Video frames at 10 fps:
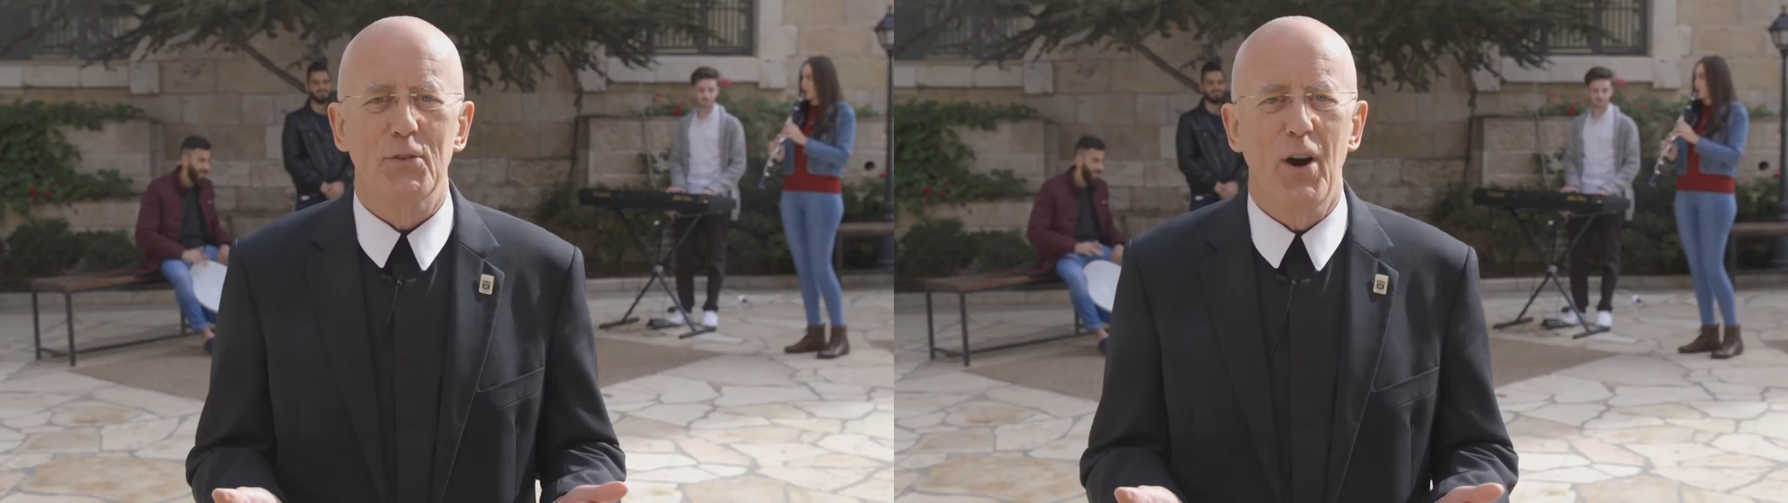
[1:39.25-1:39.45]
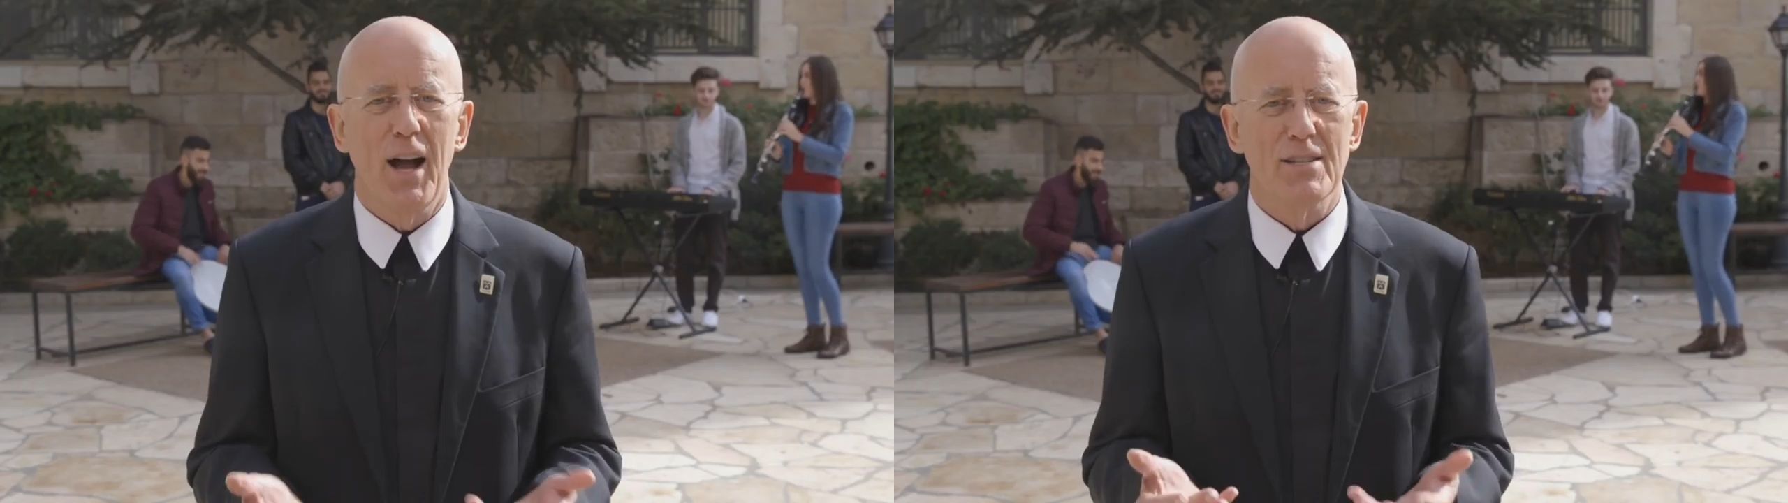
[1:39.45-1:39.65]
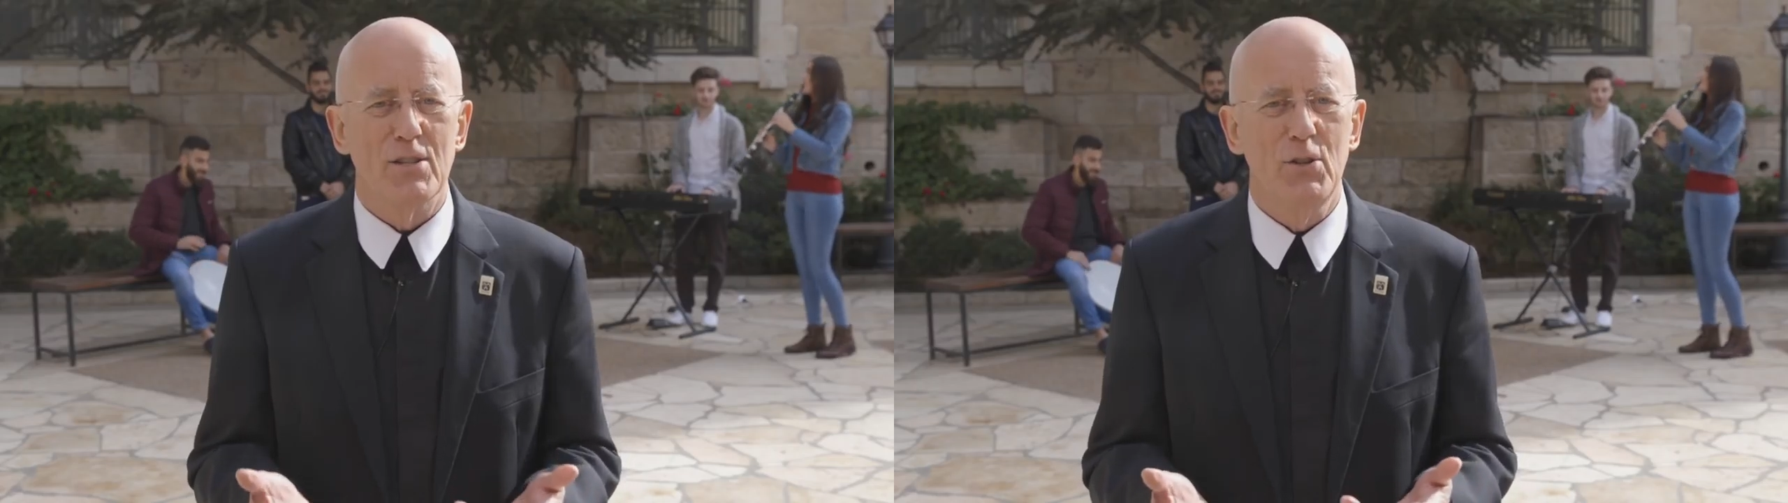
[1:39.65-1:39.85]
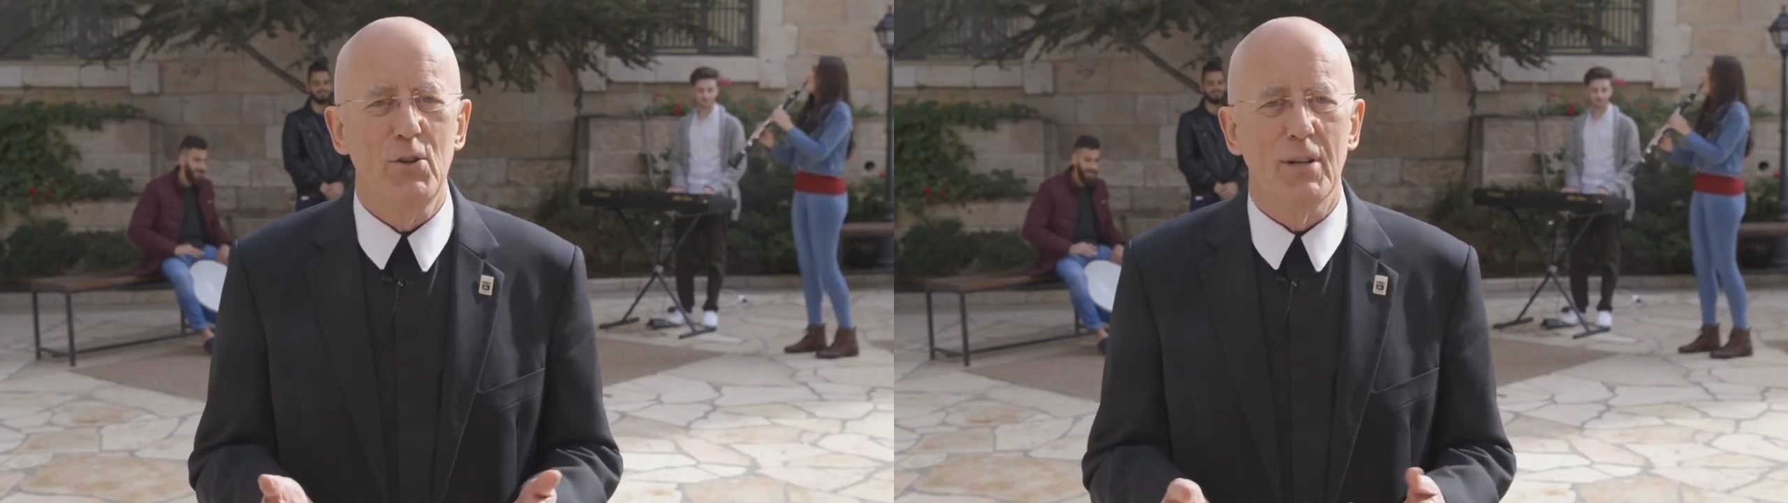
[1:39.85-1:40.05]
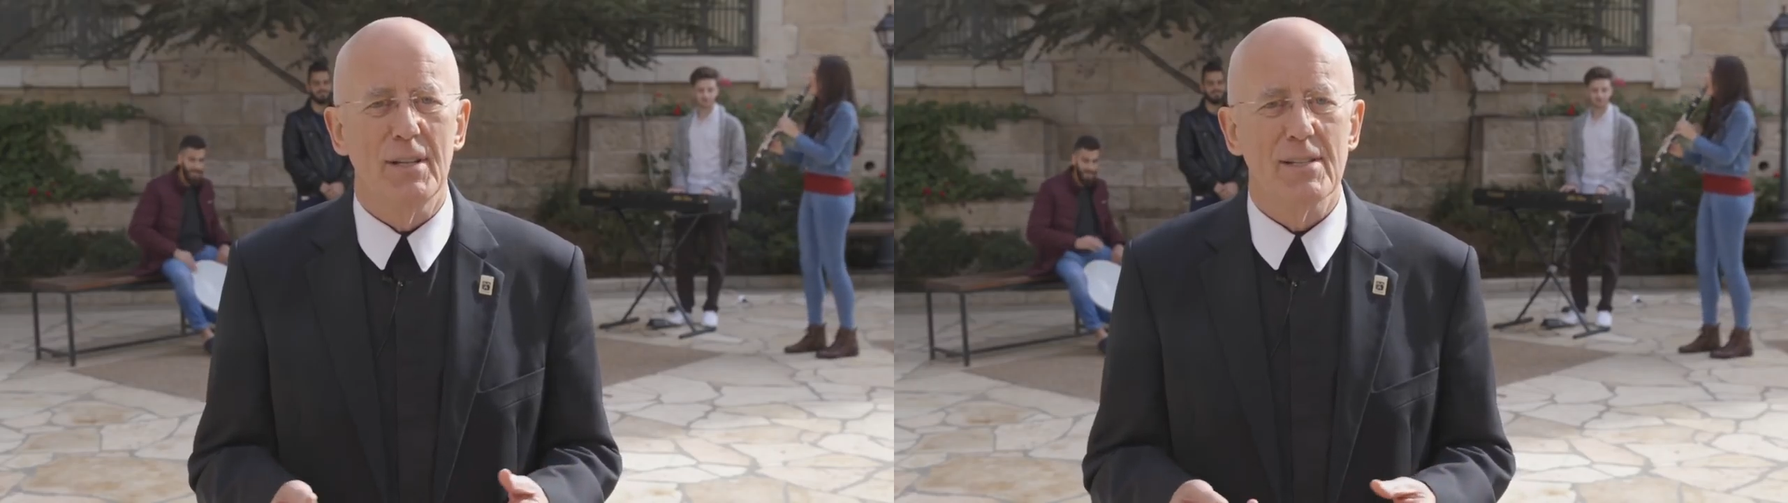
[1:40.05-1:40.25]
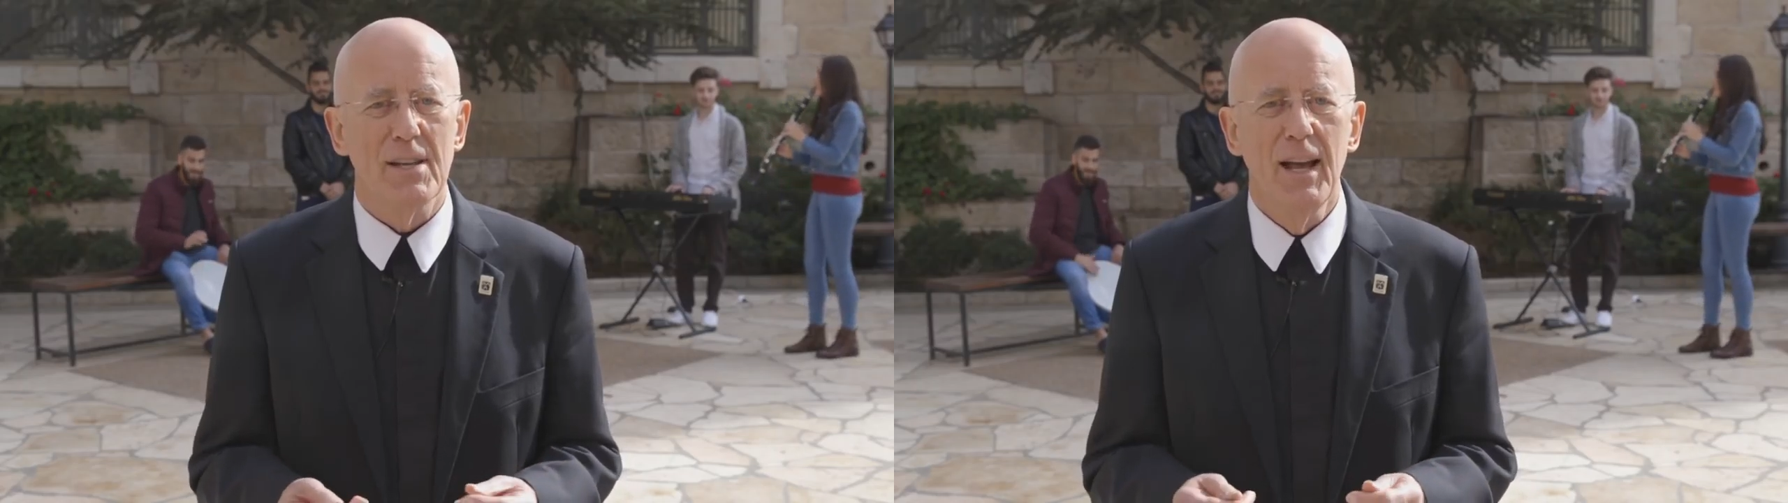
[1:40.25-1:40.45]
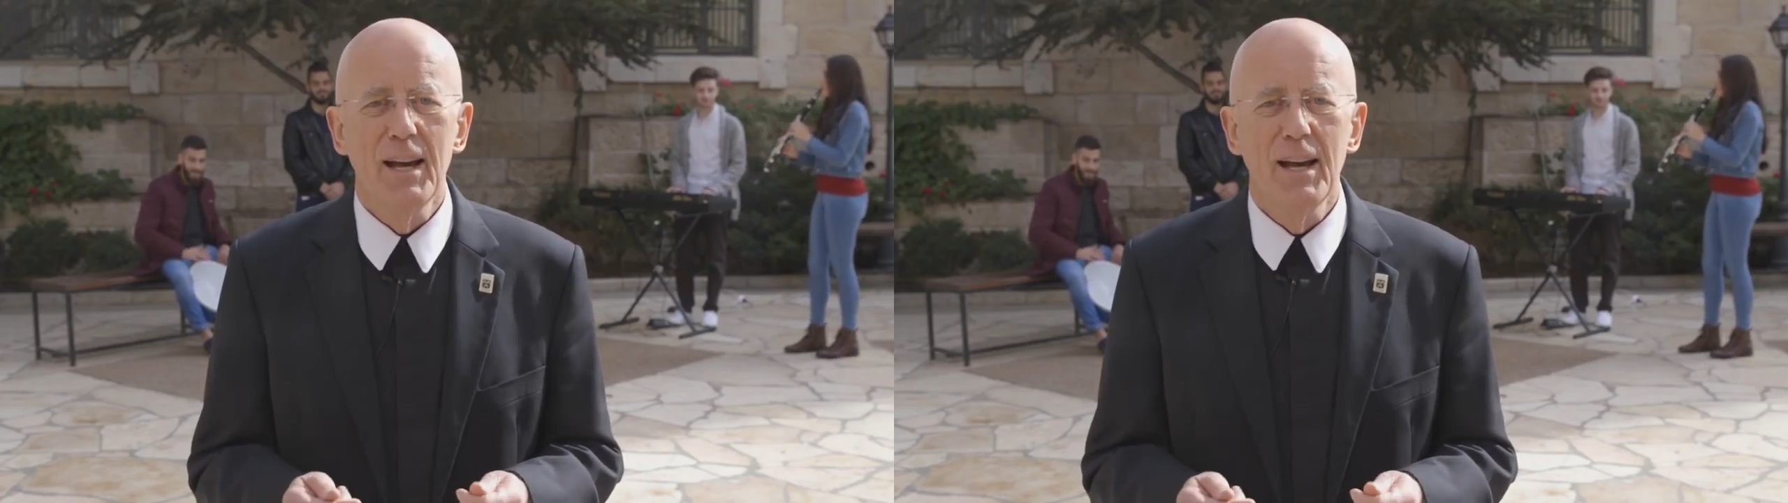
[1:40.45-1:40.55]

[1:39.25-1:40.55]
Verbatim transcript: for our students